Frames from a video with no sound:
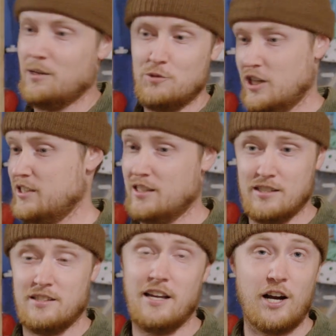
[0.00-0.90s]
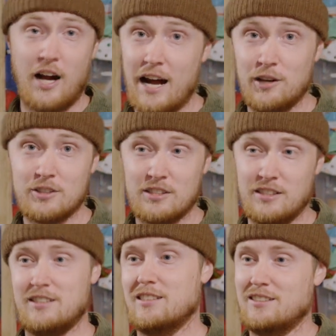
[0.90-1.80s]
This is their house,
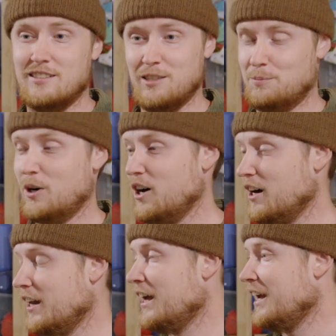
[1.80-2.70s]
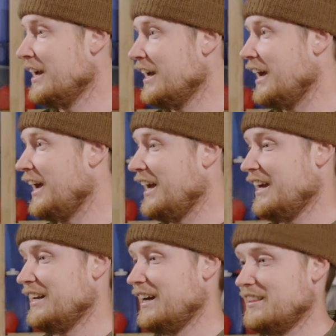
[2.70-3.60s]
this is their barn,
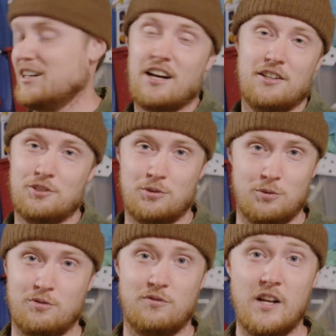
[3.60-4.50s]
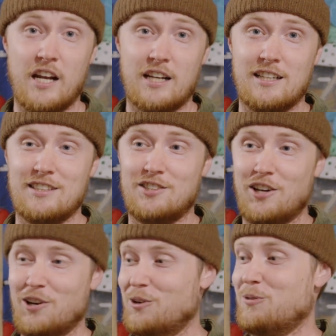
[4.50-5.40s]
and I thought it just was fitting.
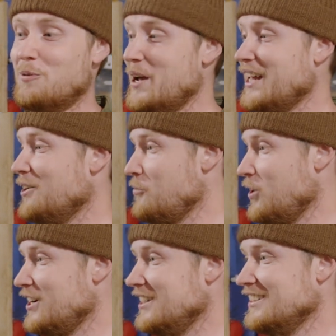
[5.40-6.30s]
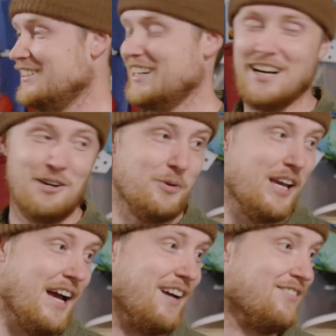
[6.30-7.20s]
So we're making it work.
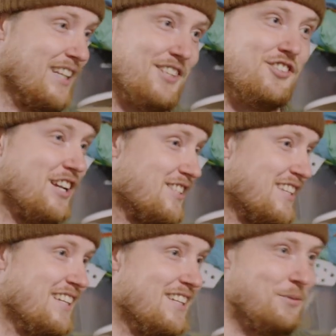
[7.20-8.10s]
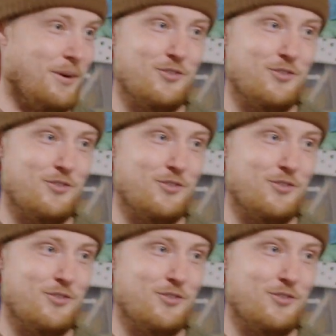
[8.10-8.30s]
We have like jet skis, we have